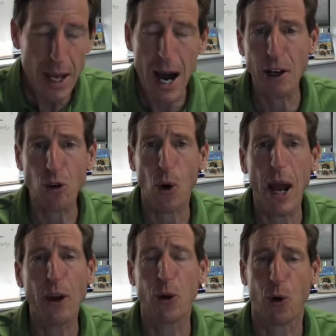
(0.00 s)
How to
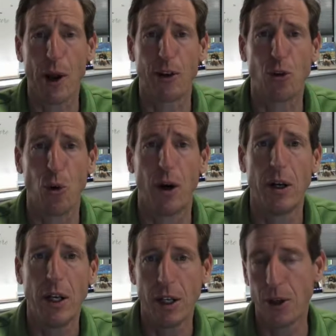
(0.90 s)
track your credit score,
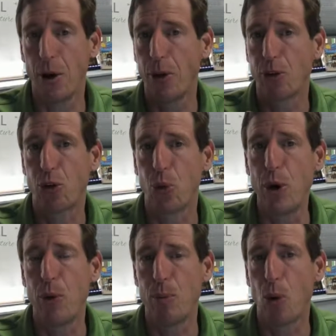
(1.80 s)
there's three
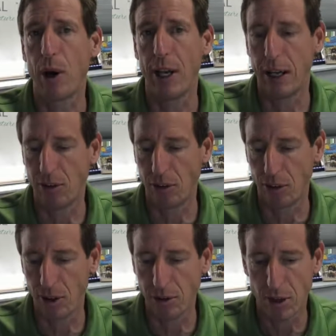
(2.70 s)
reporting
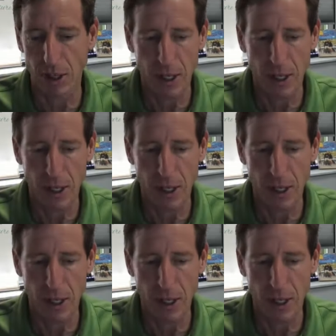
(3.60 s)
agencies,